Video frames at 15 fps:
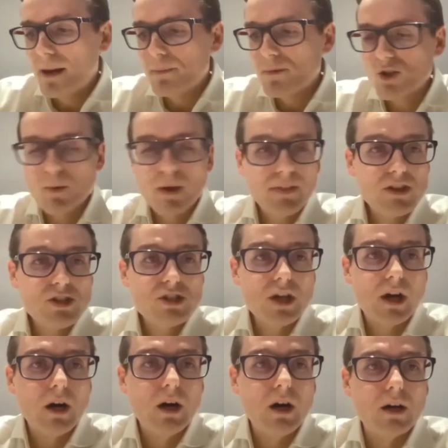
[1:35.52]
So at the
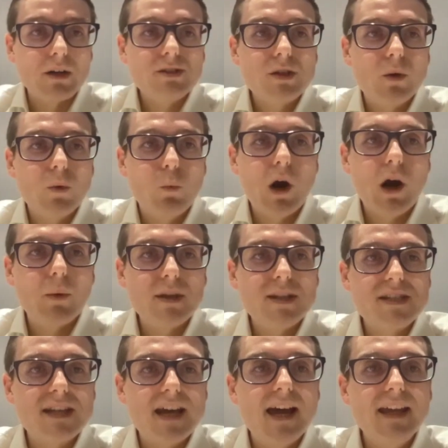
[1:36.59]
start, what I would
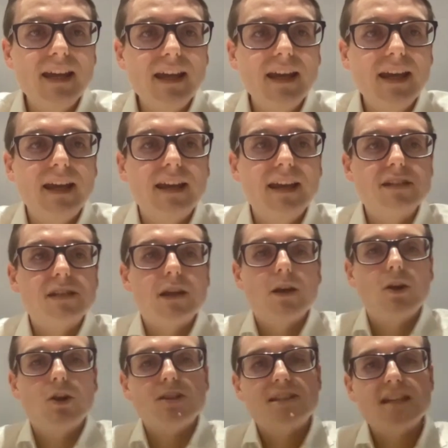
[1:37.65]
say is
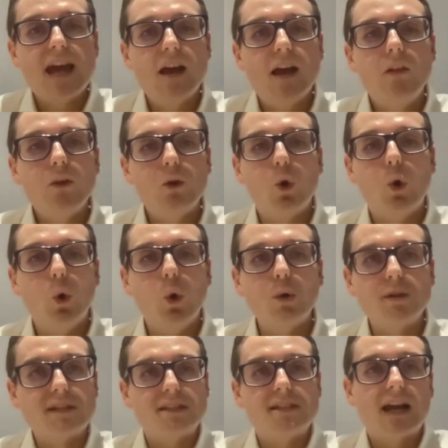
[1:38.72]
tell the
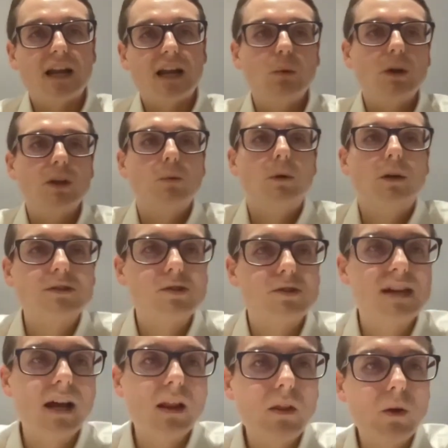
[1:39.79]
court exactly what you want.
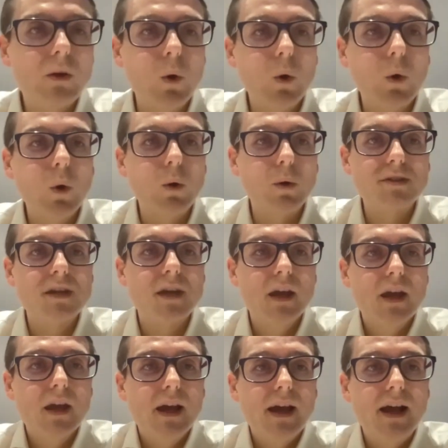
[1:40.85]
Tell the court
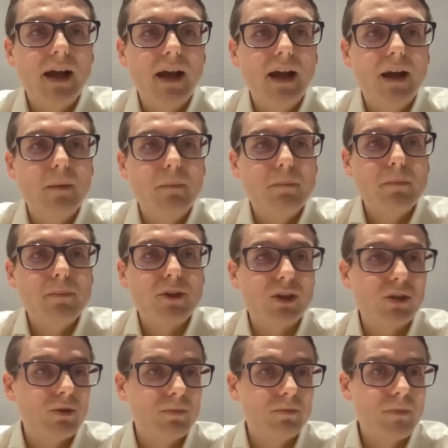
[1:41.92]
that
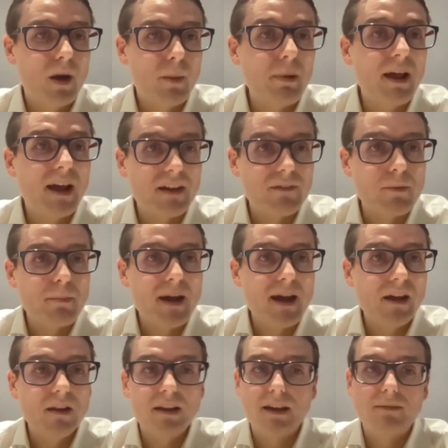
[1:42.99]
you're applying for
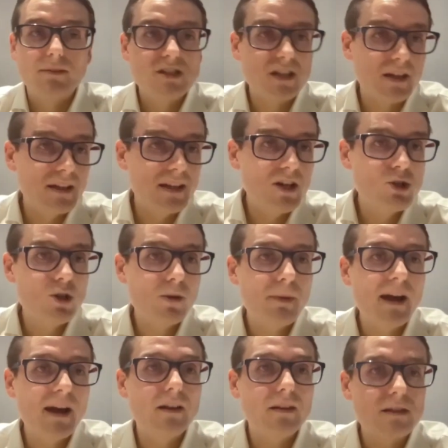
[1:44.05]
bail, and if it's conditional
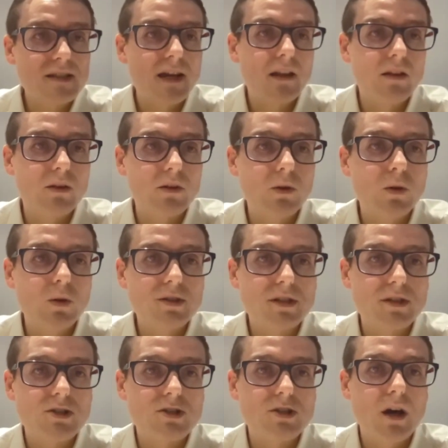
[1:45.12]
bail, tell the court
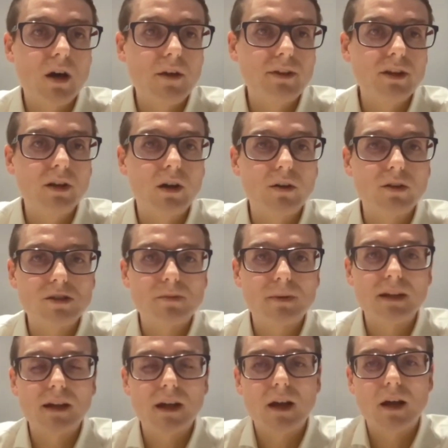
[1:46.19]
at the start that you're going to
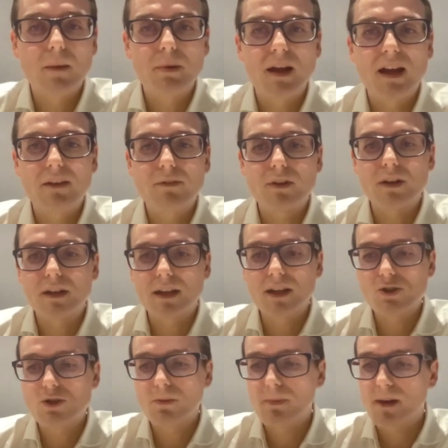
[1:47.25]
be applying for
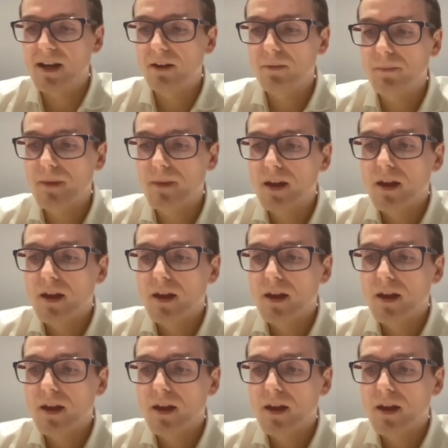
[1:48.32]
conditional bail.